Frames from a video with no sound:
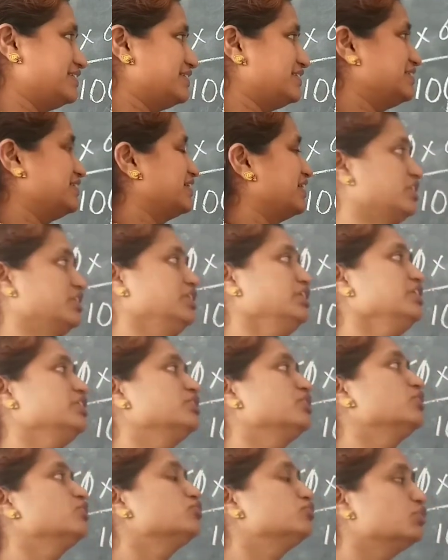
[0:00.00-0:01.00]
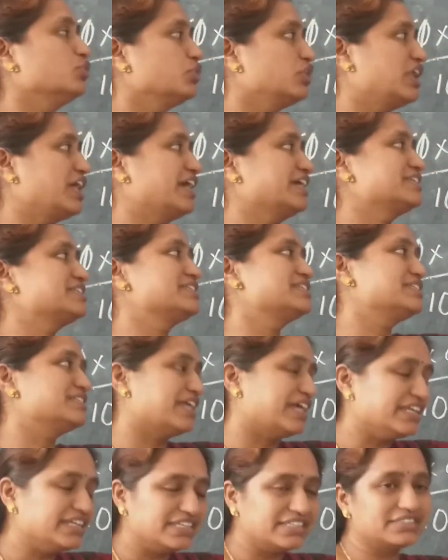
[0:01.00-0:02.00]

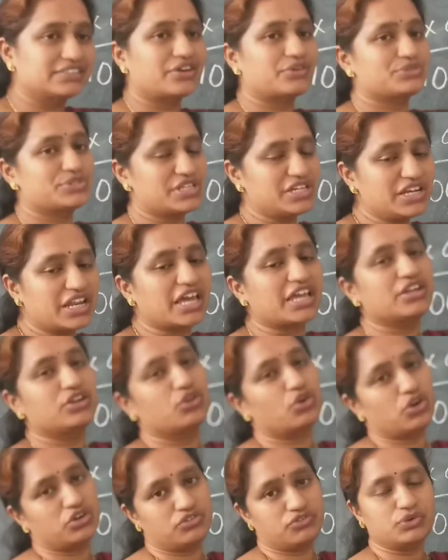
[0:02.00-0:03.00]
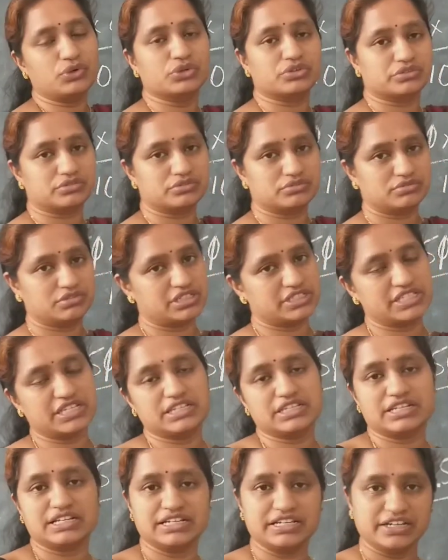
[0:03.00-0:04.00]
4,19,904. Is
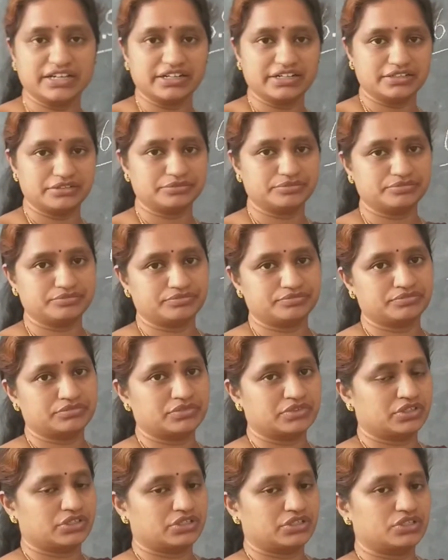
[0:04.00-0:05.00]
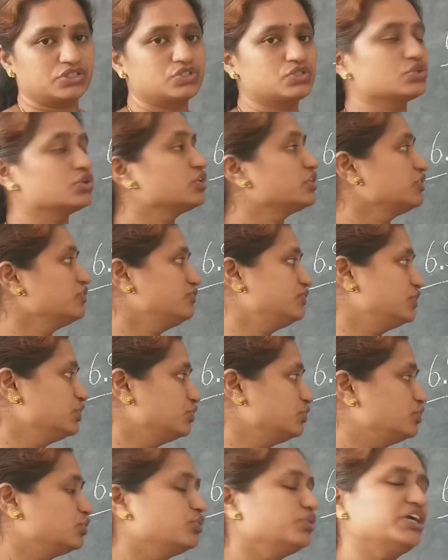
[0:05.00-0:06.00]
it clear? So if
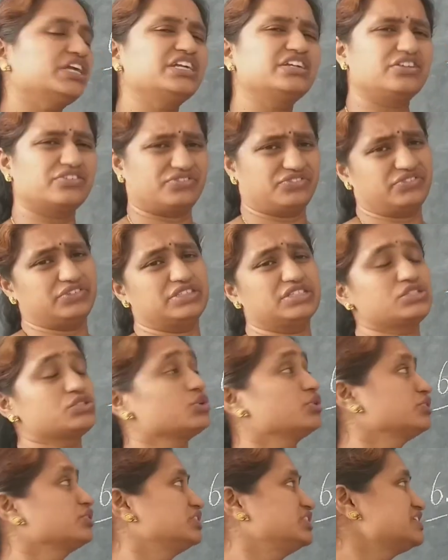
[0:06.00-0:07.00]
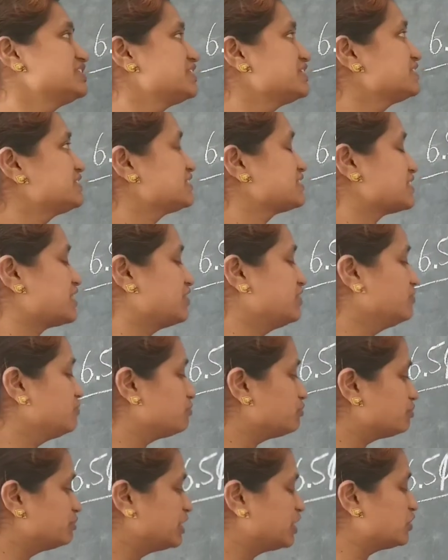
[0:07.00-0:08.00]
you do it, so this is
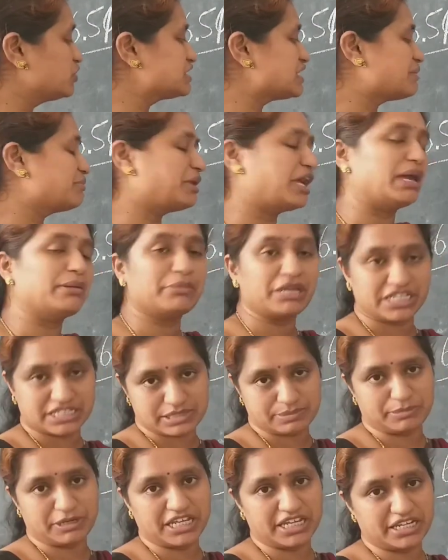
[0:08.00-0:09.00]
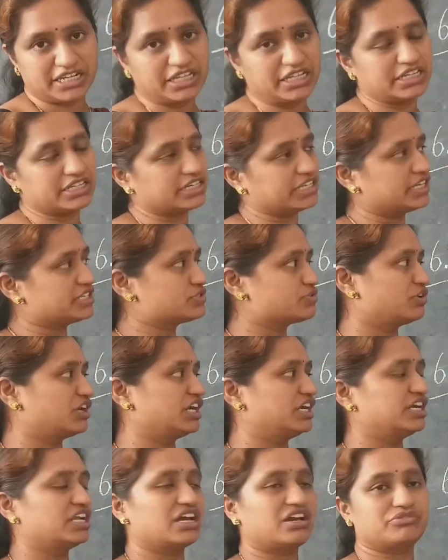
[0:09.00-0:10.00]
because I'm explaining, it takes
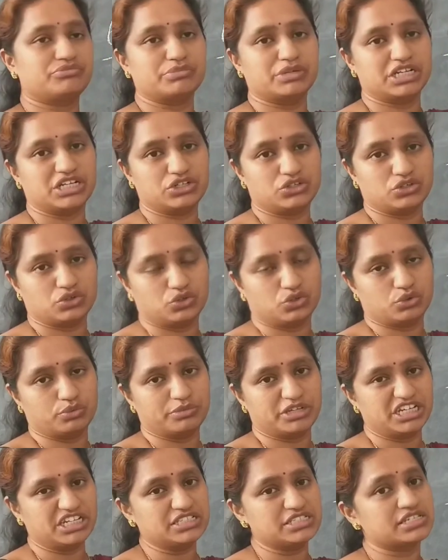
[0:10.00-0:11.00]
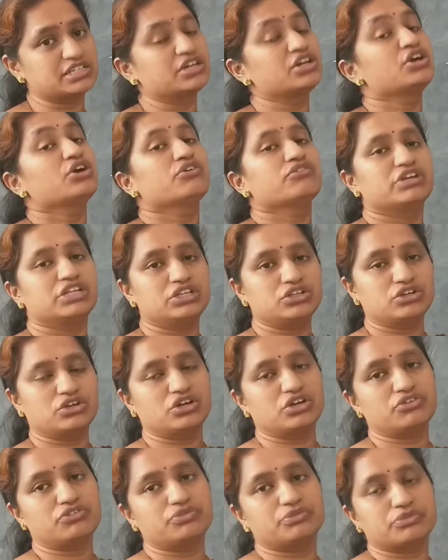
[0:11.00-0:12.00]
1.5 minutes to 2 minutes. When
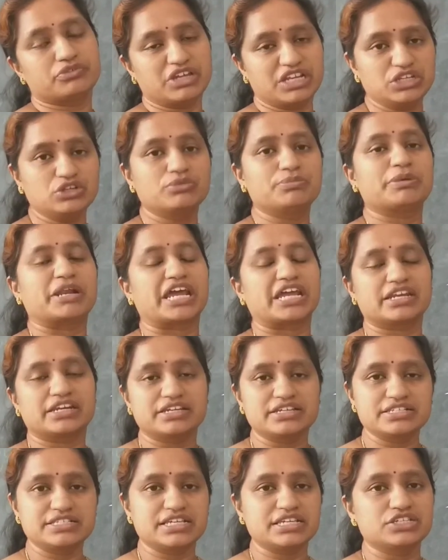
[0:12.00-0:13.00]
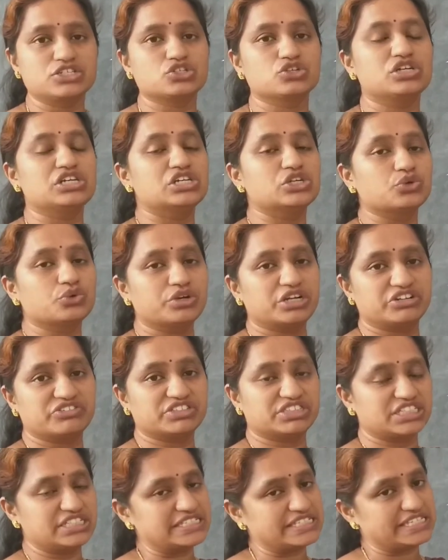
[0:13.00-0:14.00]
you practice it, you will do it
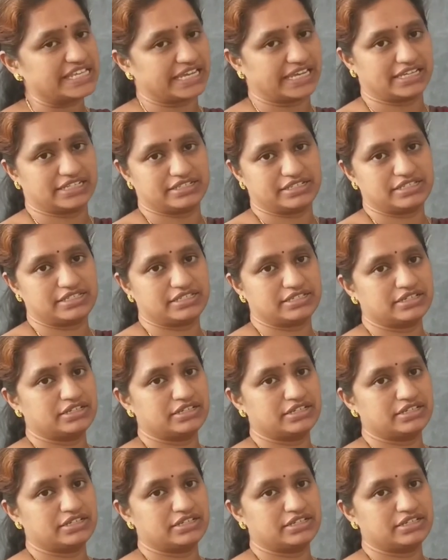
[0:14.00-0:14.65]
within seconds.